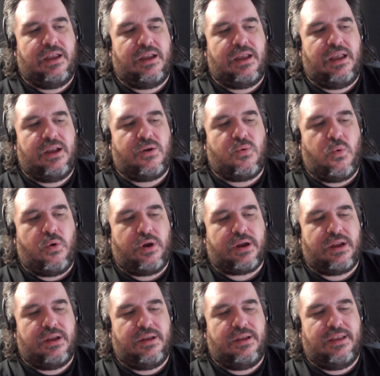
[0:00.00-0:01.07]
And Quark
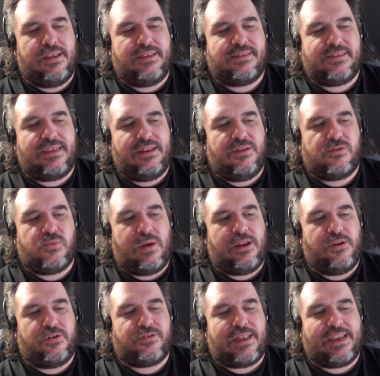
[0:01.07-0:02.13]
is in his way. It
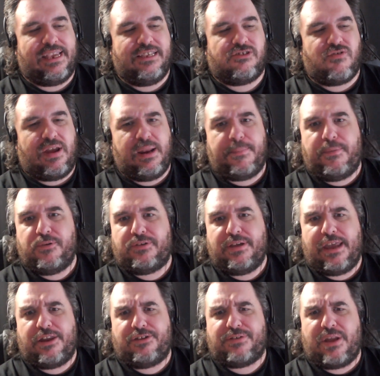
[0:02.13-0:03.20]
looks like he's trying to put
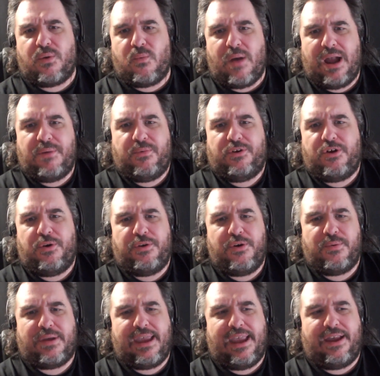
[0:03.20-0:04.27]
together. It's like, why would Odo
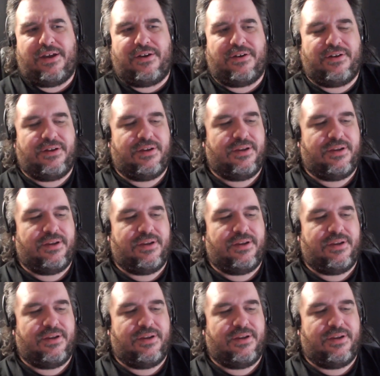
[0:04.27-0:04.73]
care?